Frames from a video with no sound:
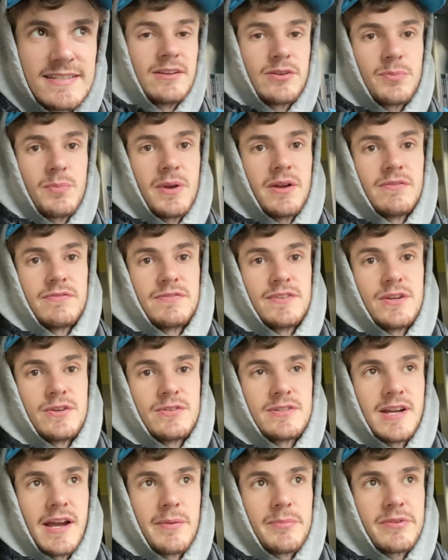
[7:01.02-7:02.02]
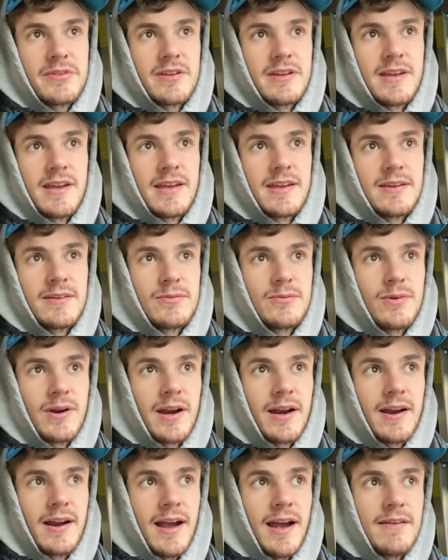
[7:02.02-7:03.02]
There's been a few times today
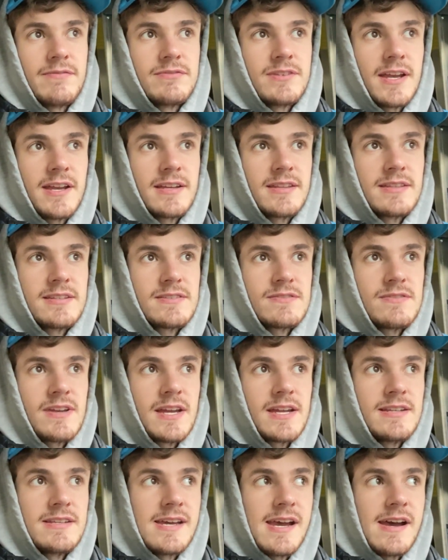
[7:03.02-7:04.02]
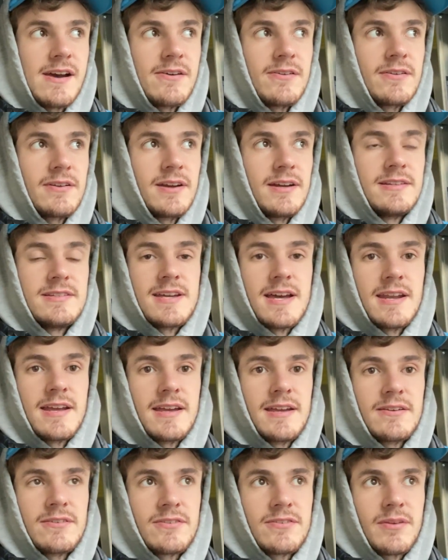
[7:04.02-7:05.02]
where I've taken this van down a dead
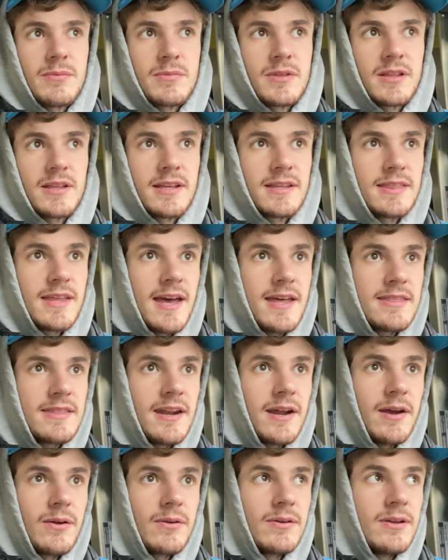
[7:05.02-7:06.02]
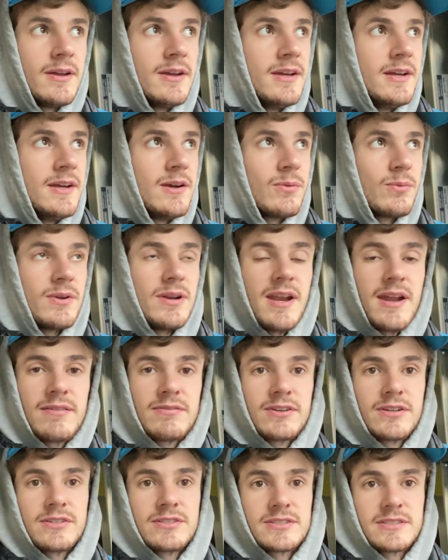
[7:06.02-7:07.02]
end or something like that that I would
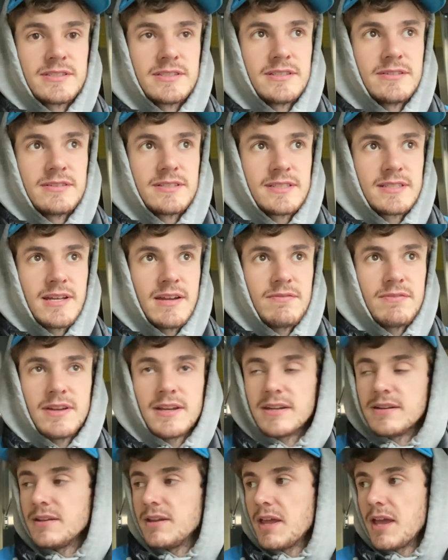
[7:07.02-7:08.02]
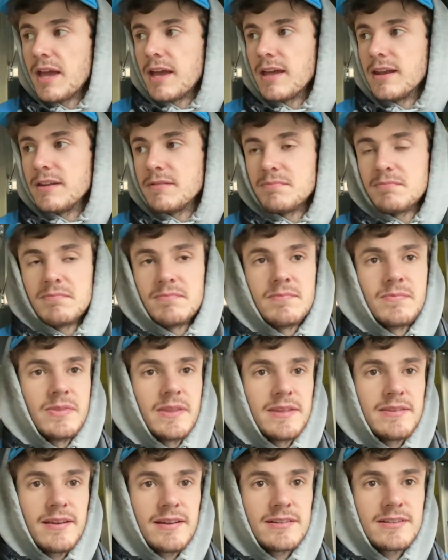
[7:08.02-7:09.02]
never usually do in a step van, and
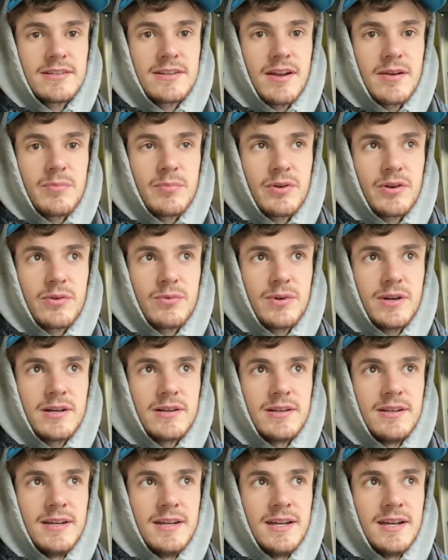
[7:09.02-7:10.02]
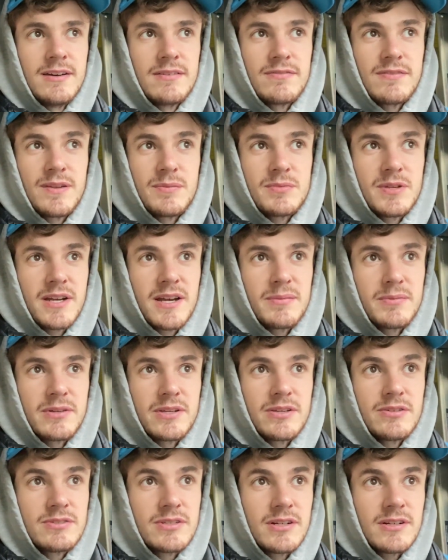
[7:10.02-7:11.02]
it's actually done pretty well. Flipped a couple
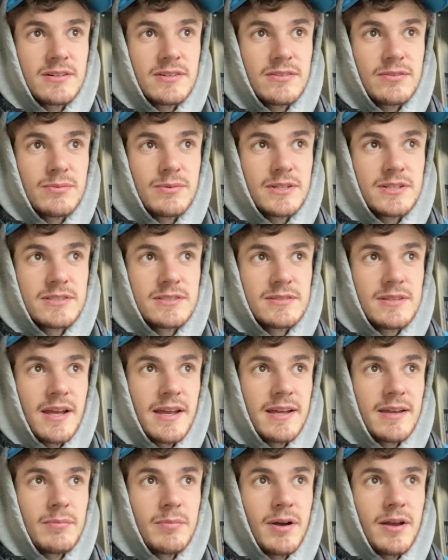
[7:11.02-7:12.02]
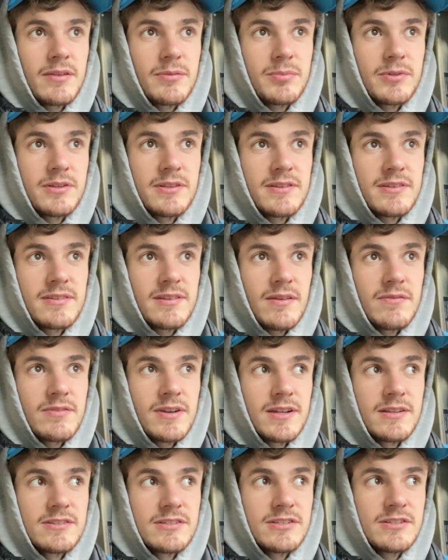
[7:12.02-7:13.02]
U-turns, which is like impossible in the step
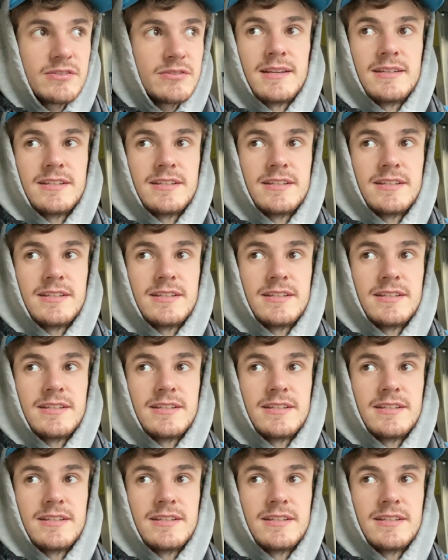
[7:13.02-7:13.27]
van too.